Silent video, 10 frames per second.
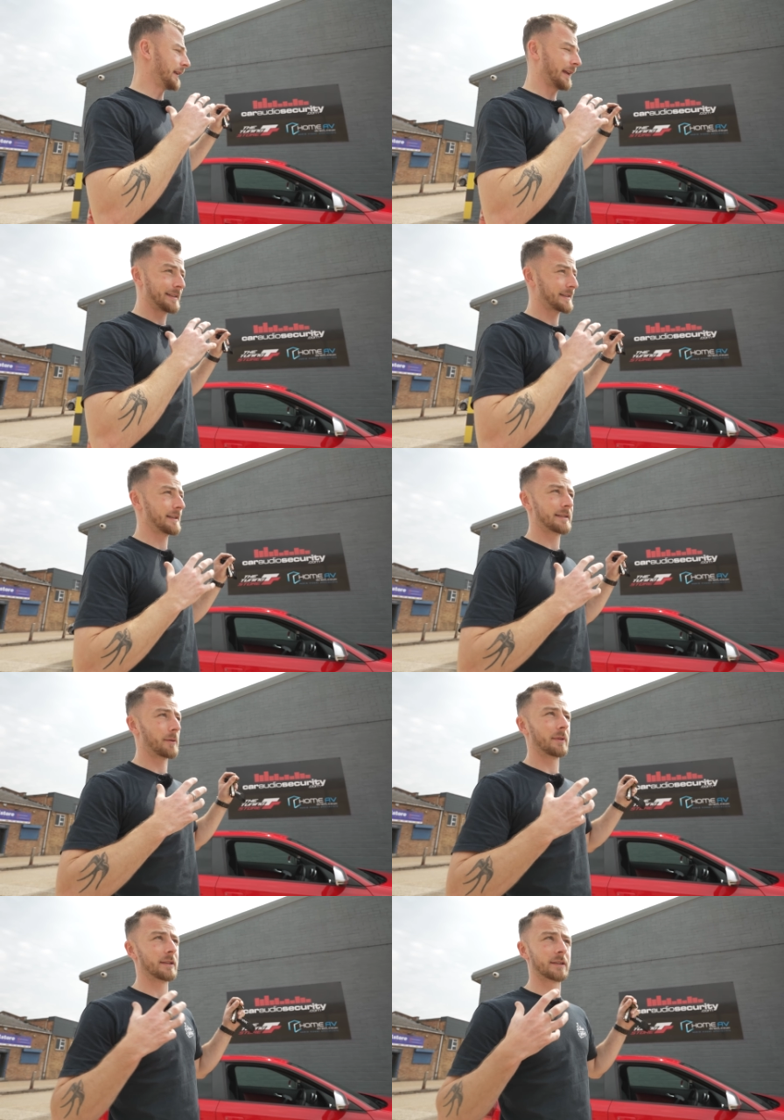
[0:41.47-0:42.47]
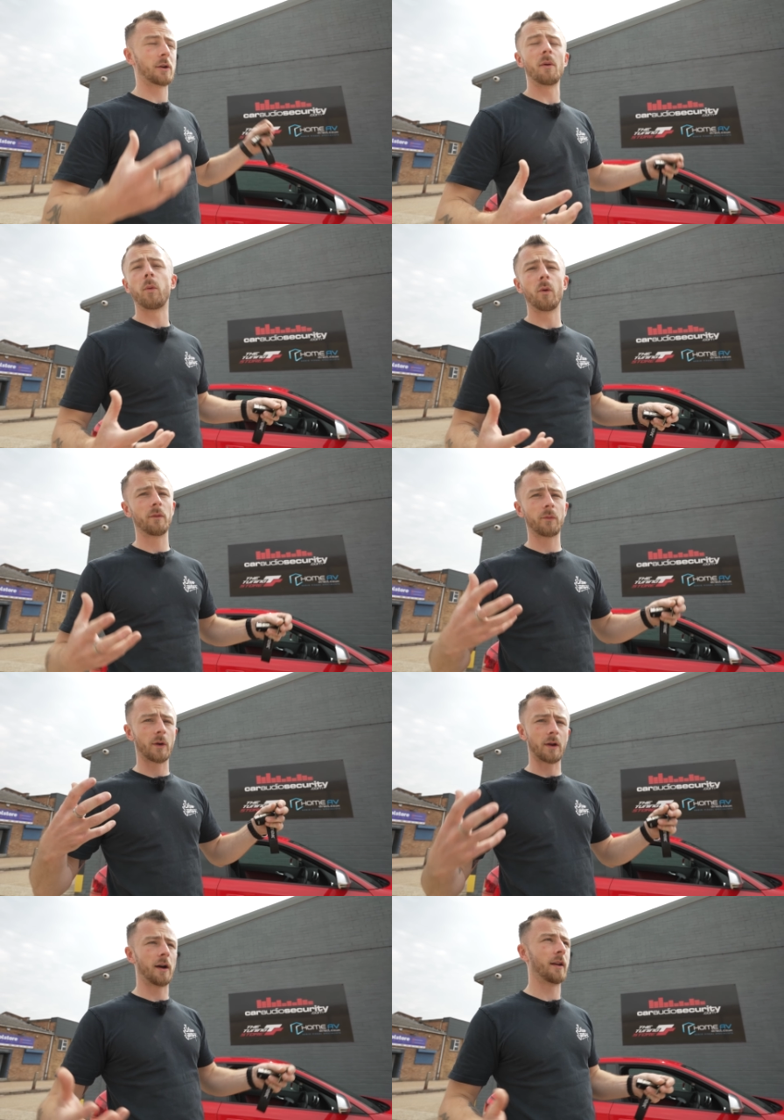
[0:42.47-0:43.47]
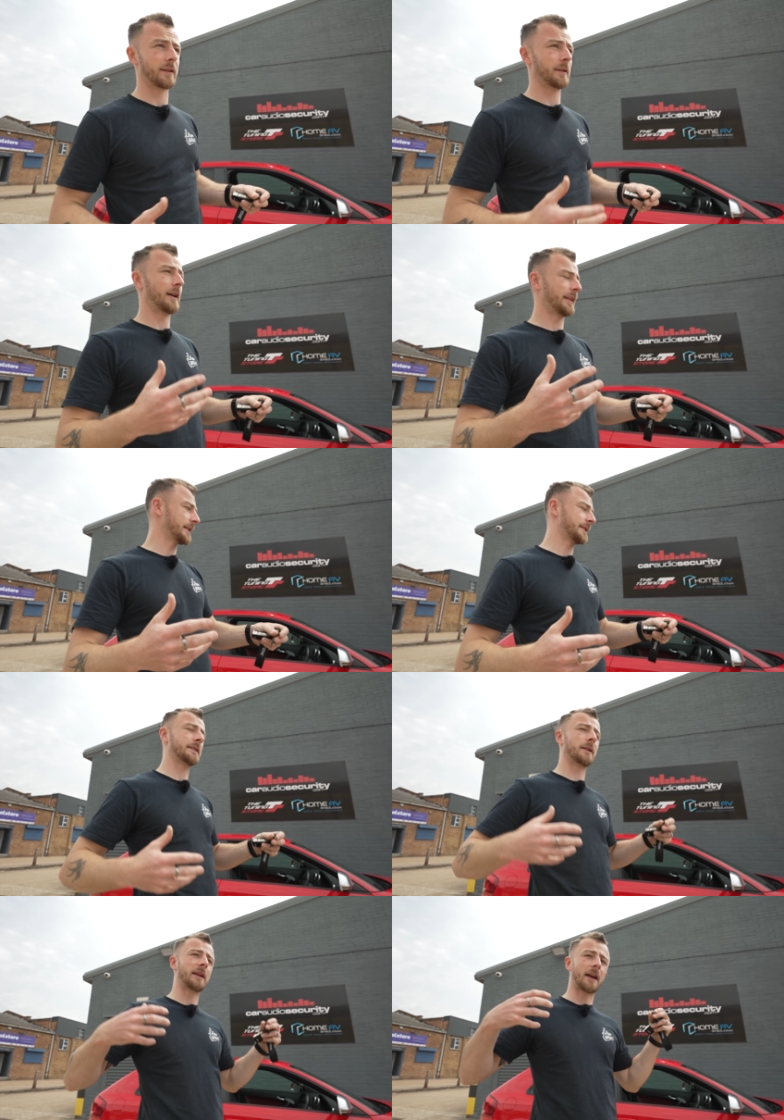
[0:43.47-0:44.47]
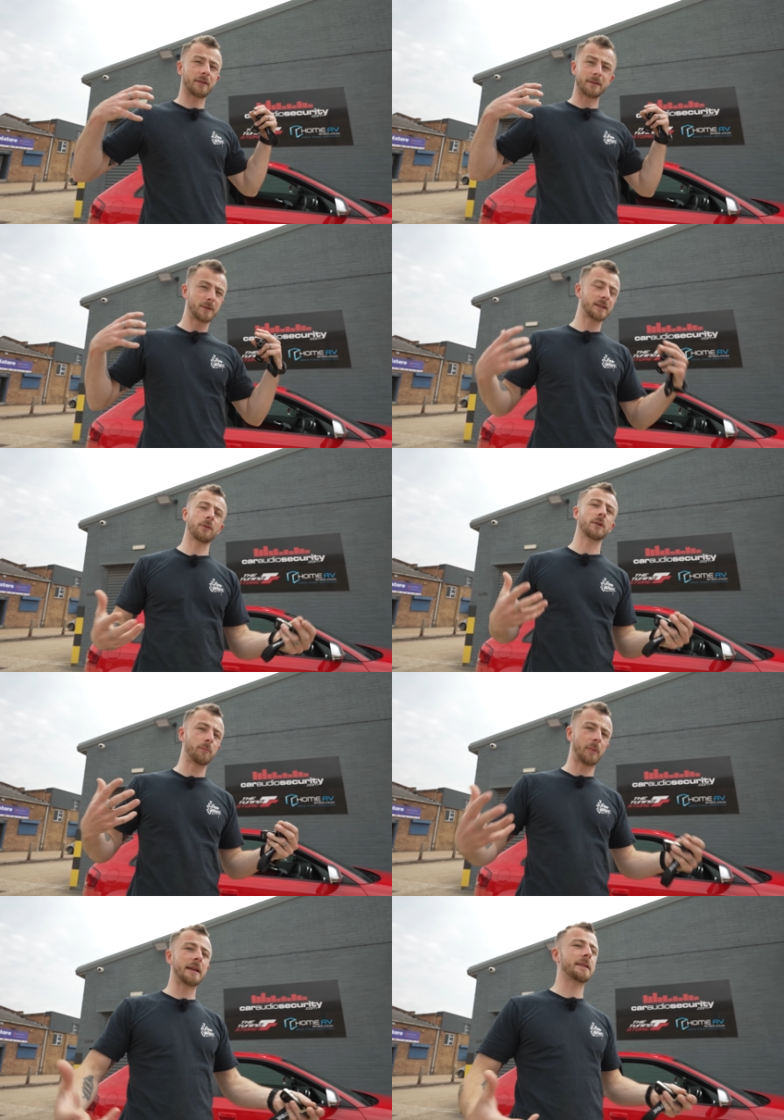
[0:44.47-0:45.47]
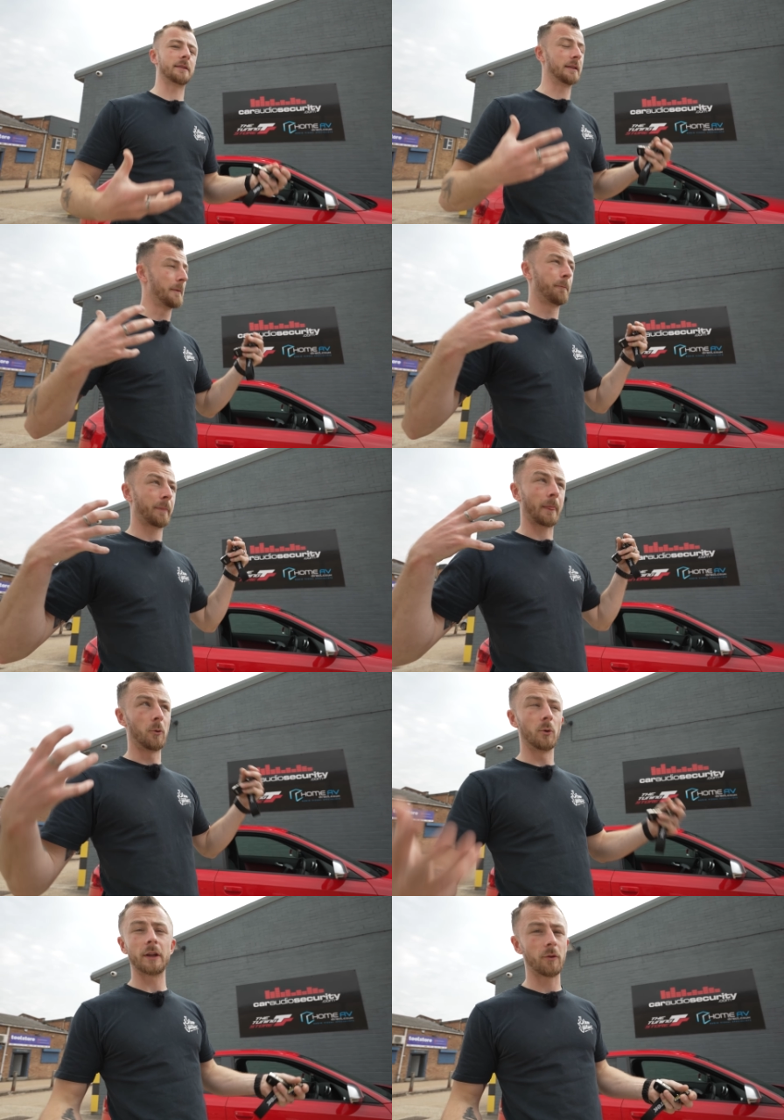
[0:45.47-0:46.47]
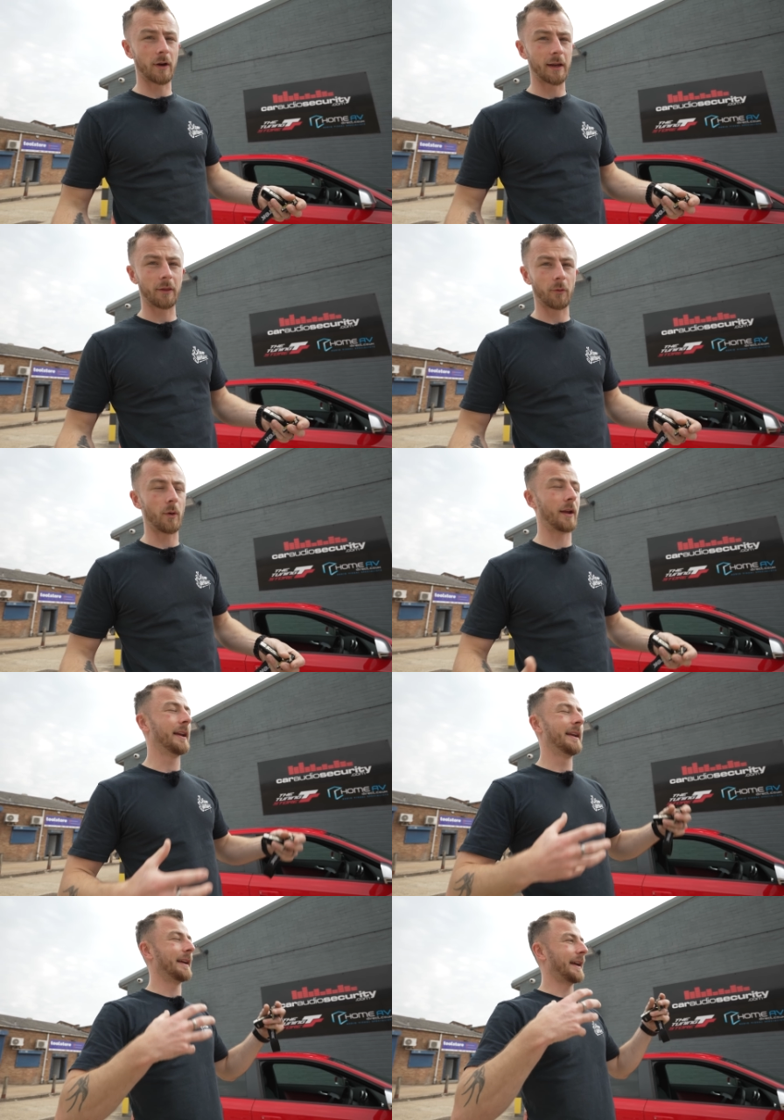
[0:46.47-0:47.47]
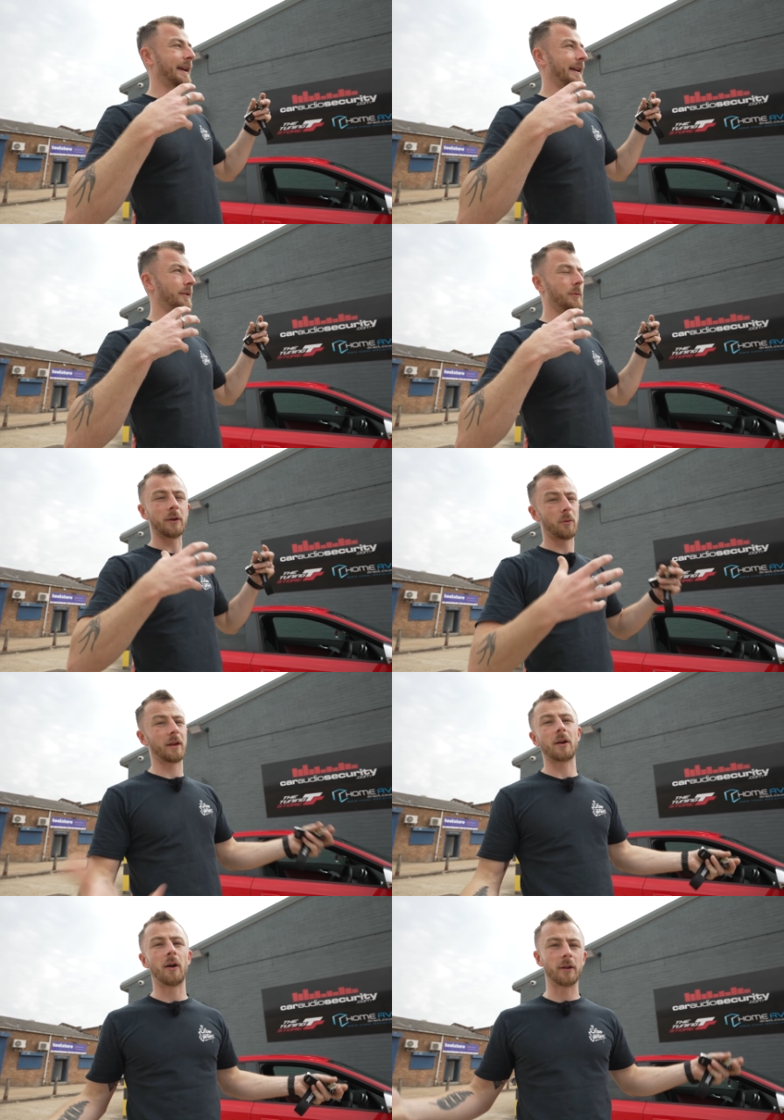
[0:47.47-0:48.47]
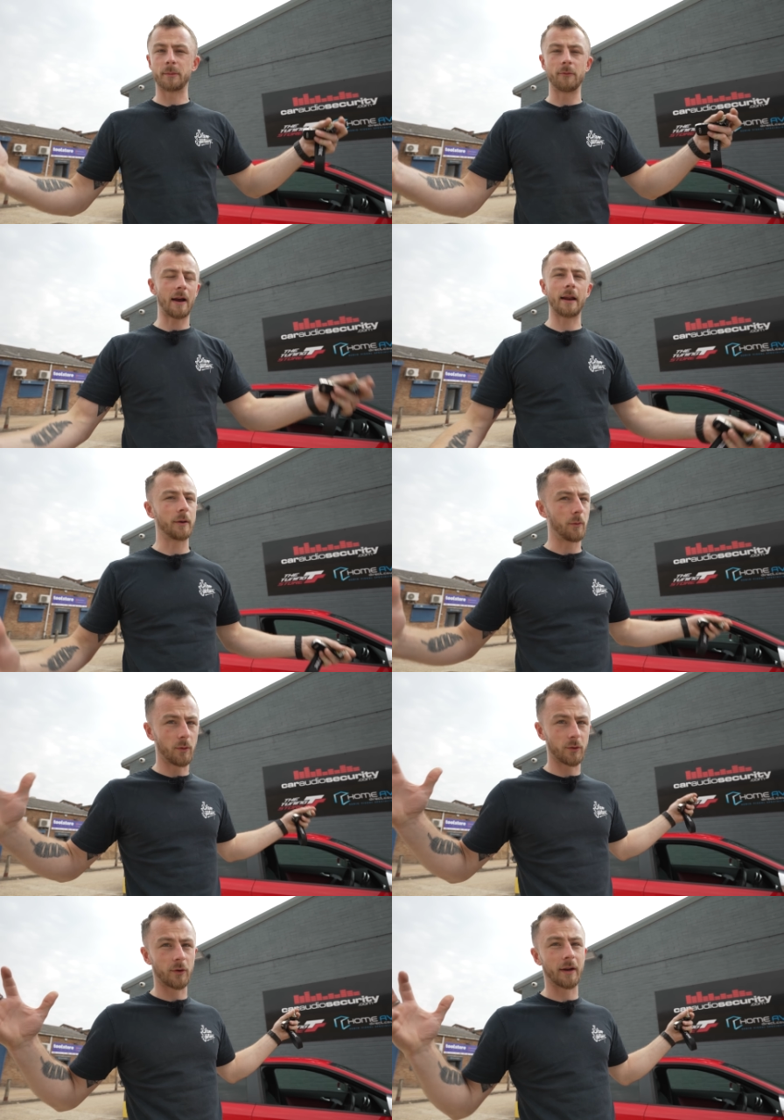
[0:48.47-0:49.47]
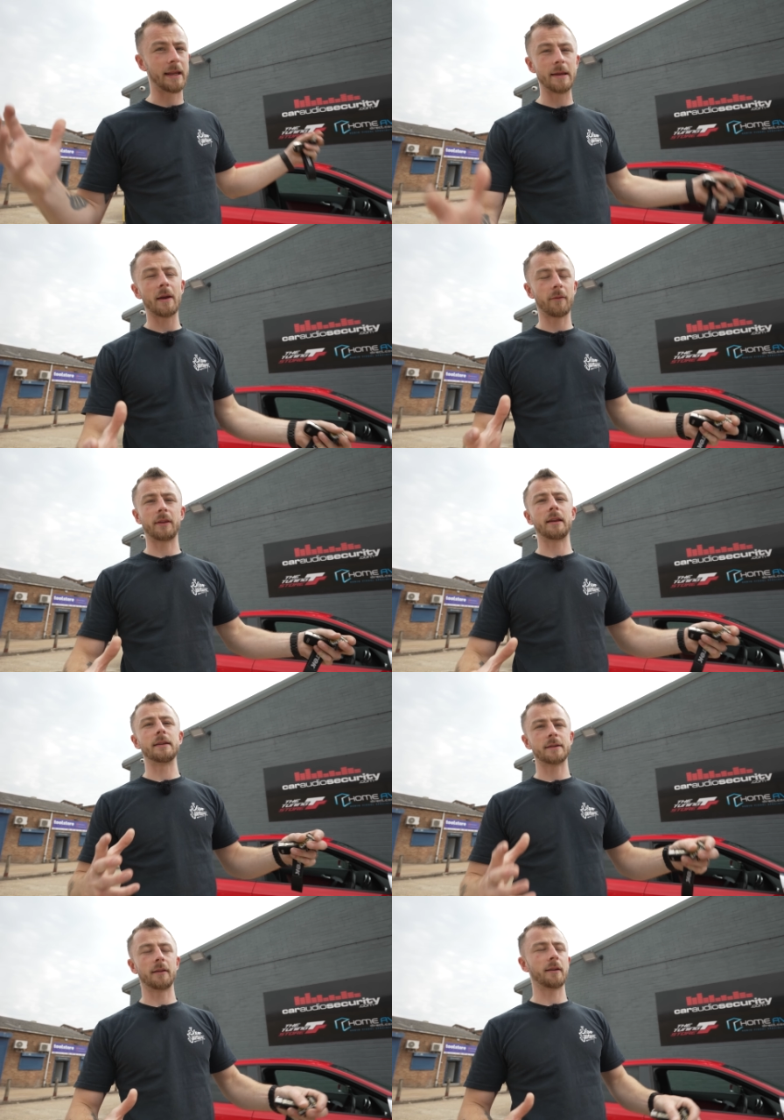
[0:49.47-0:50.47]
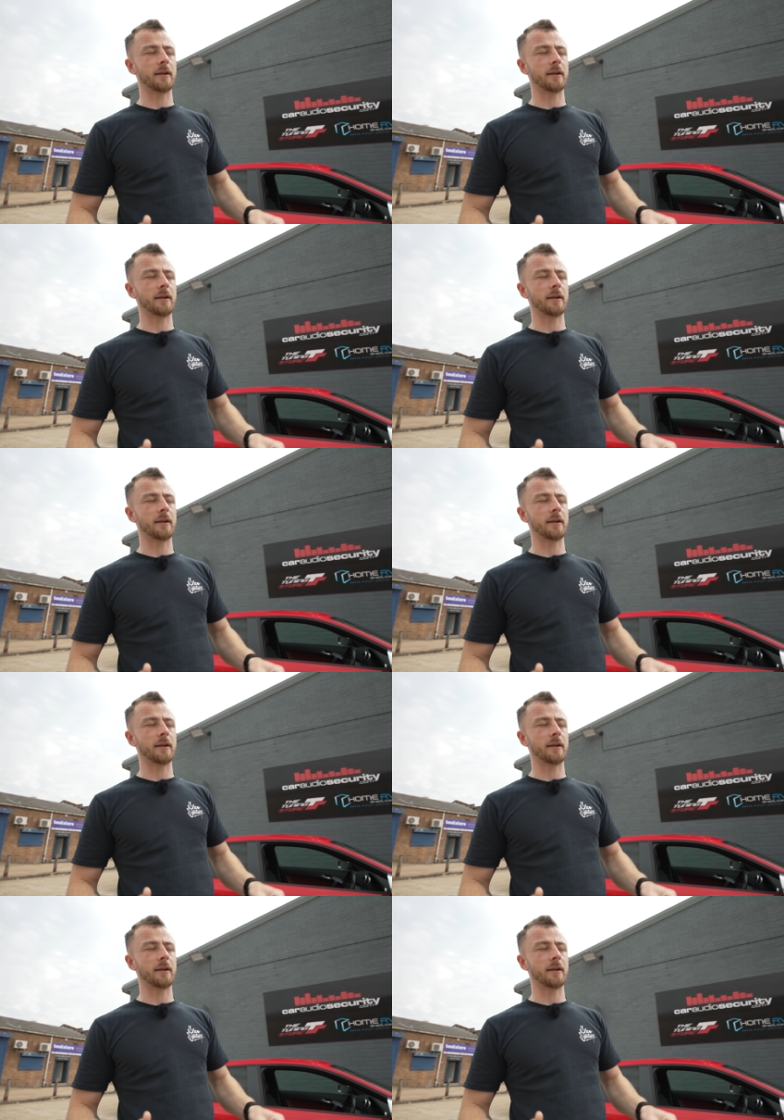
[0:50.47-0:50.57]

It's something that's so important for a car like this. It's gonna be having some serious bass and audio running through it, and we don't want the car to be rattling. We want to try and keep everything inside the